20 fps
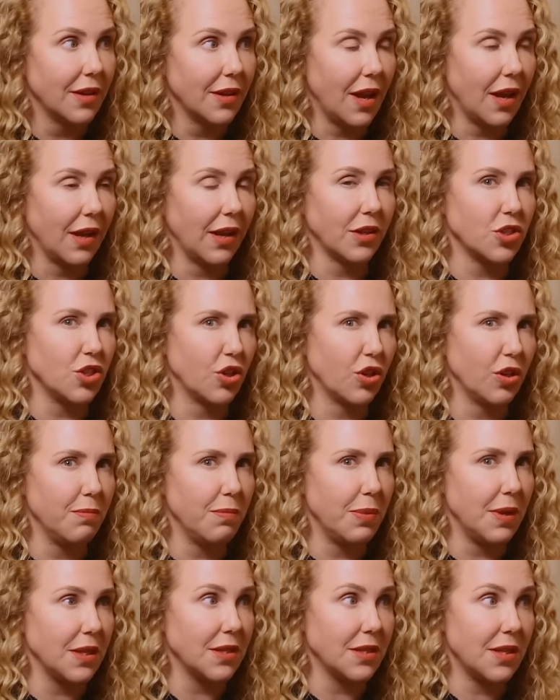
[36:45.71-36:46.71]
Yeah, like she couldn't
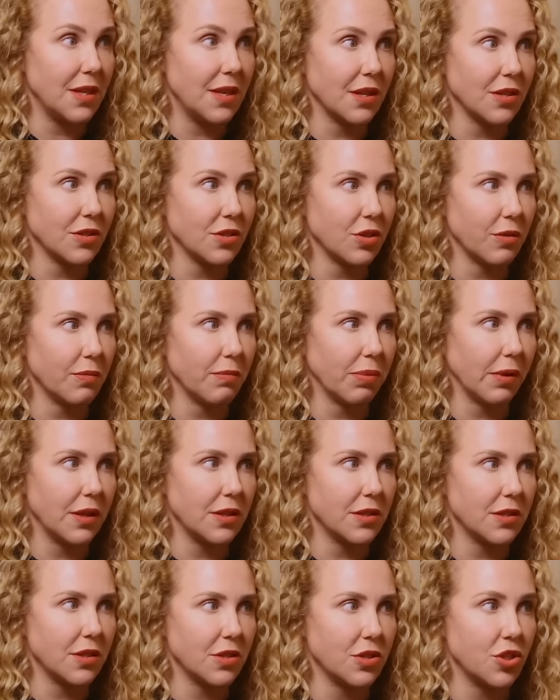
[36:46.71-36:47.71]
be seen at certain
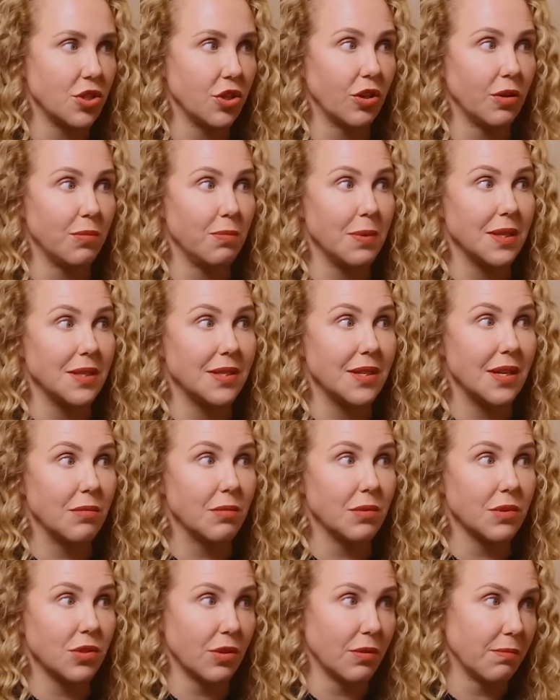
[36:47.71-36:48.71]
places, mm. she couldn't be seen
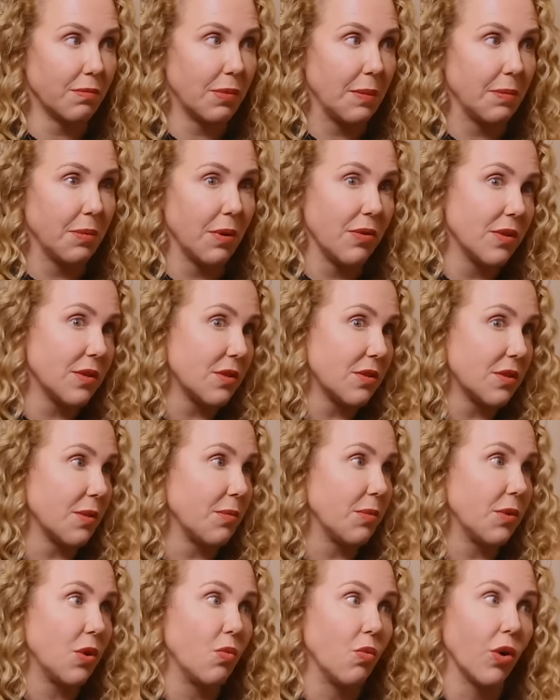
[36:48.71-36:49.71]
with certain people. And this is
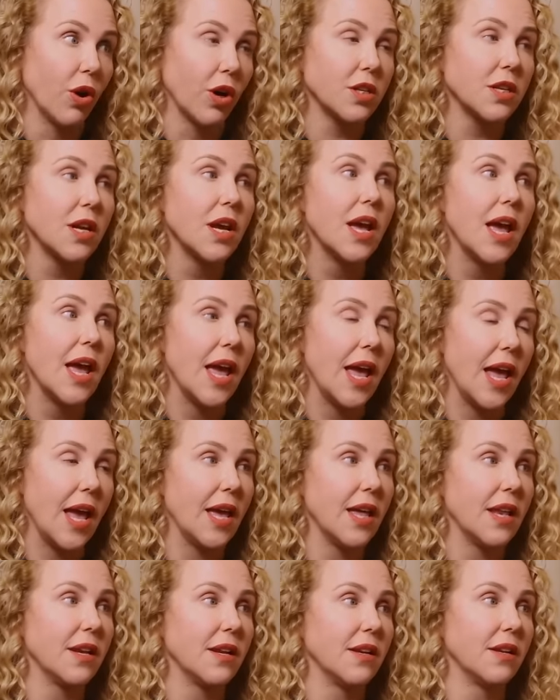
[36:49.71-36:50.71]
someone who Fair worked enough,
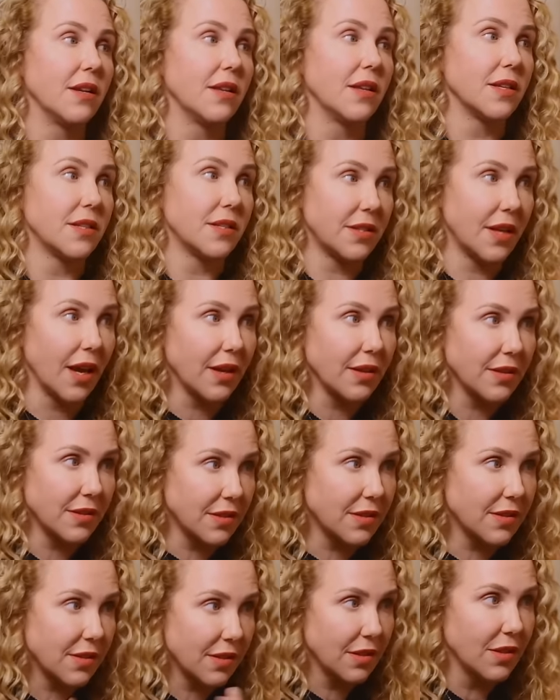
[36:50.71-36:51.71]
in you know? the
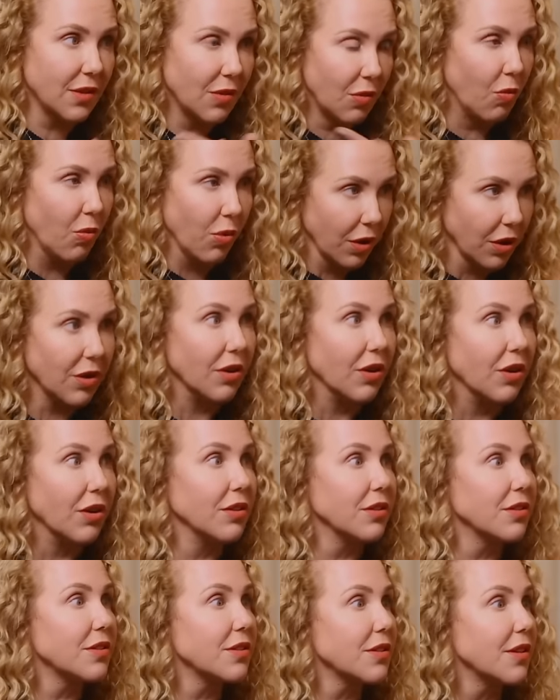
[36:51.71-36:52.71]
sex oh, world.